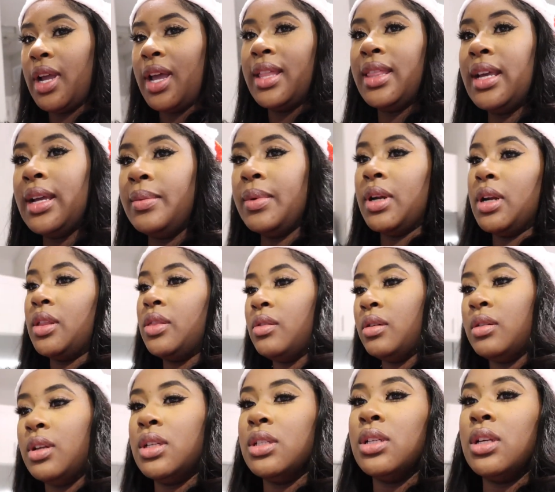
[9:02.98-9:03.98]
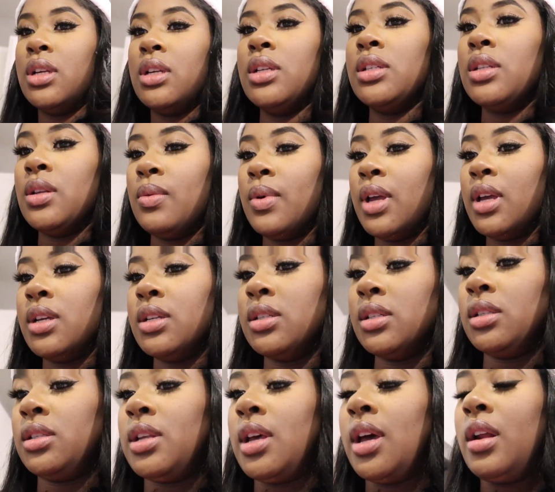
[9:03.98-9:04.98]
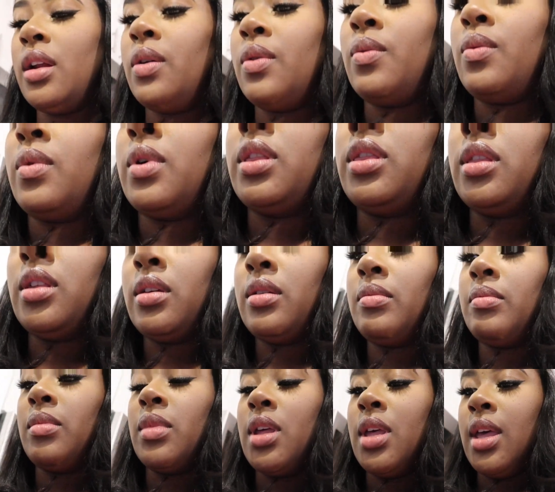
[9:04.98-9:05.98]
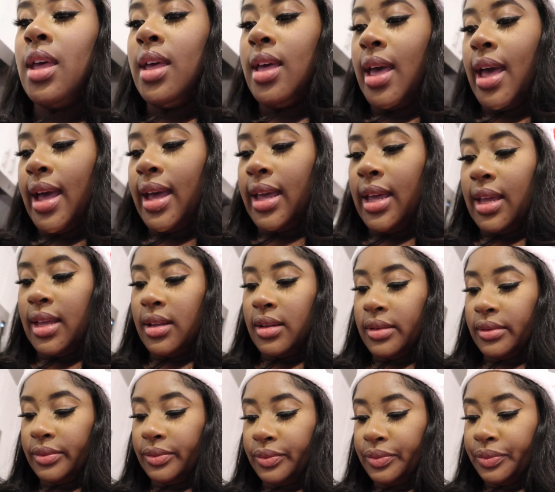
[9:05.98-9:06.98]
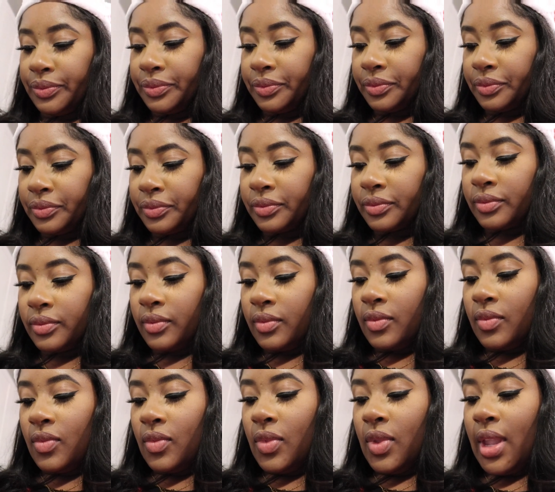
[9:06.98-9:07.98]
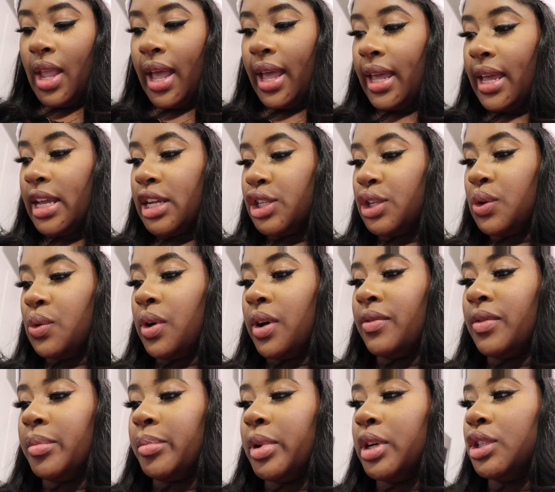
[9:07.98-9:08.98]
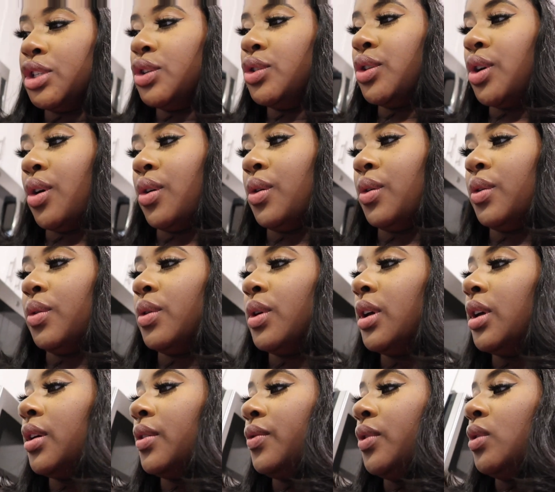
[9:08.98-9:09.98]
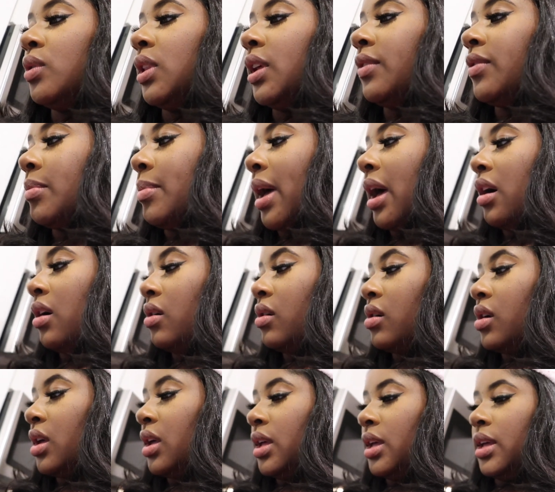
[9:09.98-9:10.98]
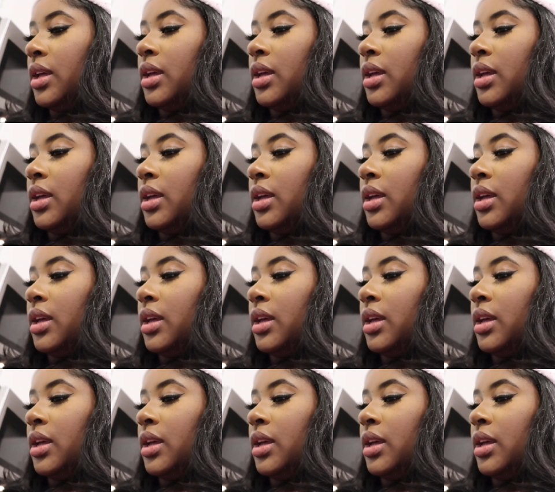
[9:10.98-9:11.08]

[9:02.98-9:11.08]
I think I'm gonna throw these cookies away because I don't want them. I ate, I ate two of them, but you know, if you leave them out,